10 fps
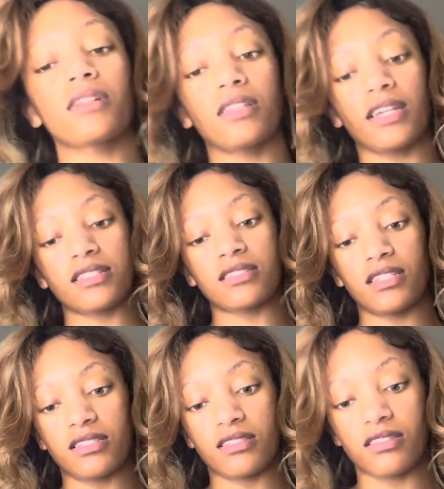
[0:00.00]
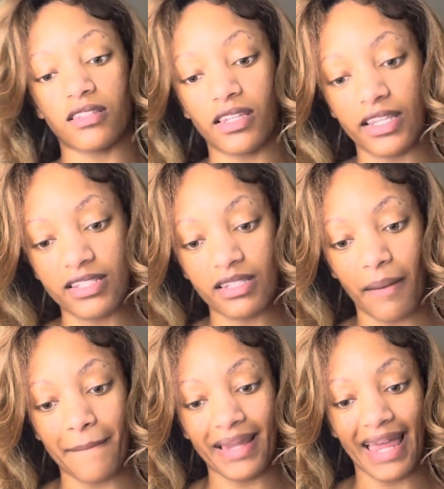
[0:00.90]
like tint the lace
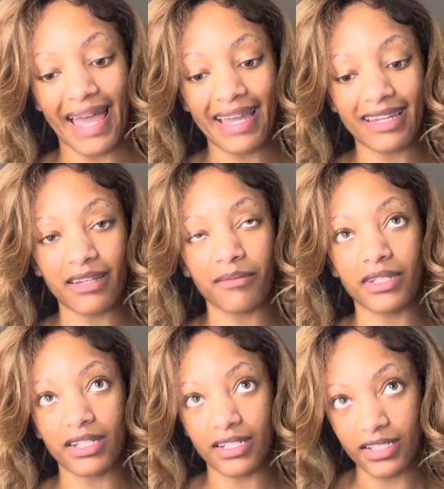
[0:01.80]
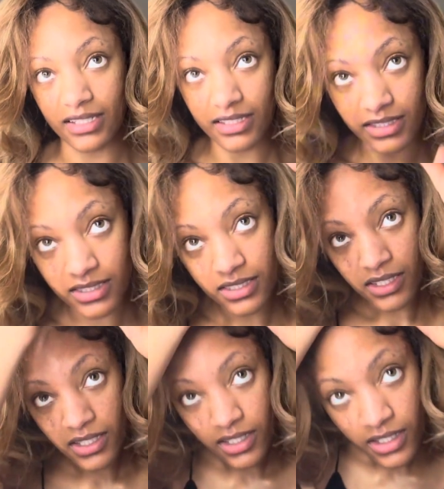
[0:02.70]
black because
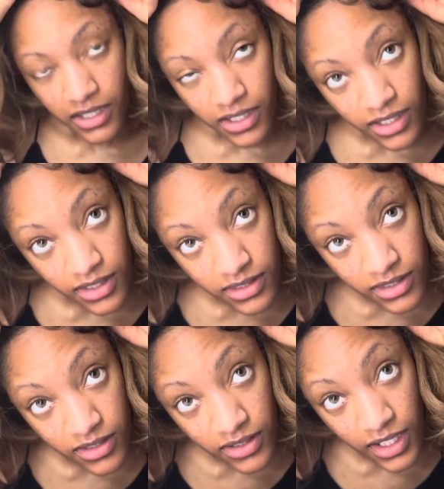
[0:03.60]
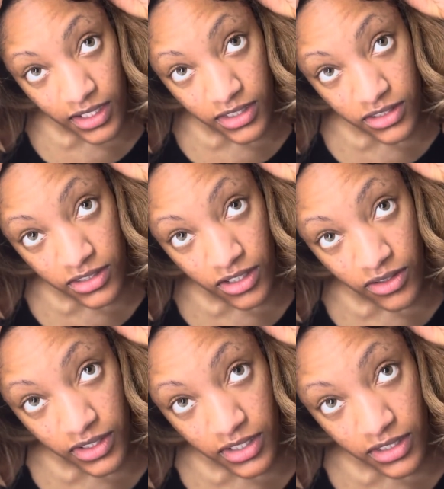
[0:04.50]
it's still kind of
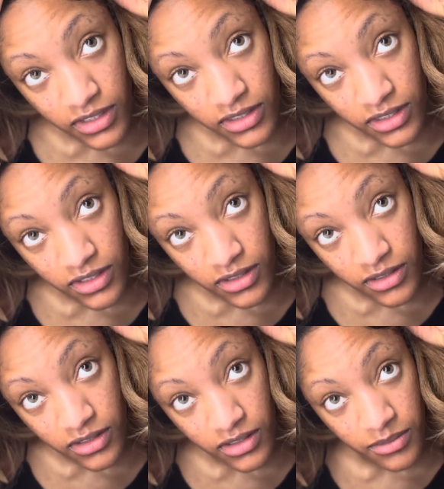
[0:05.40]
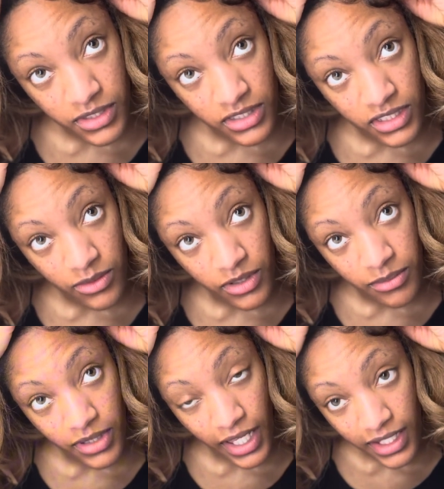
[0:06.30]
showing. So I'm gonna see what
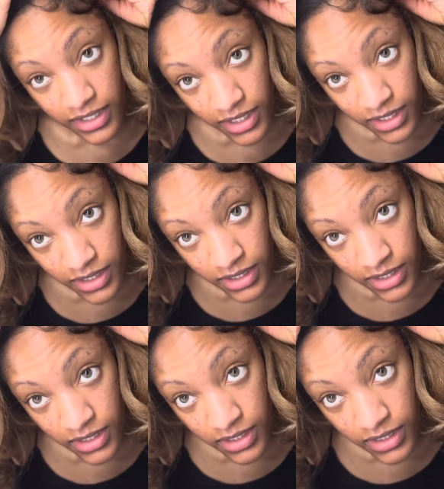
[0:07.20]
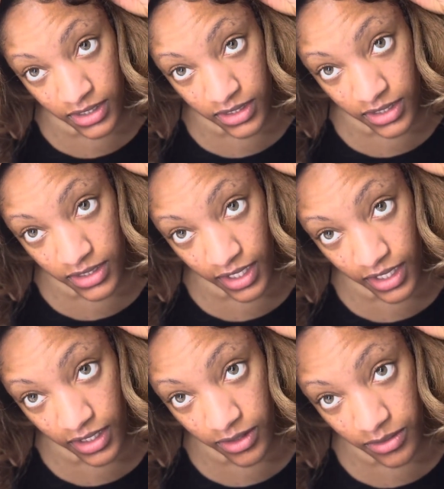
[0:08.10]
black does that
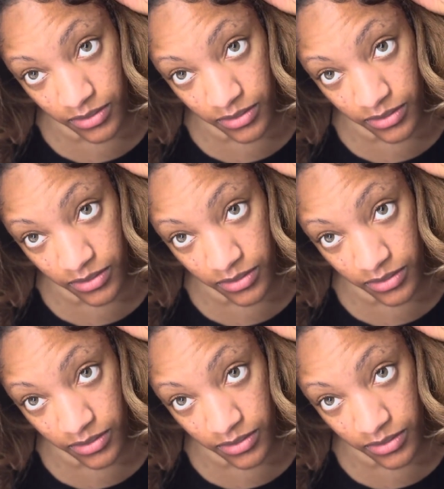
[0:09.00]
help?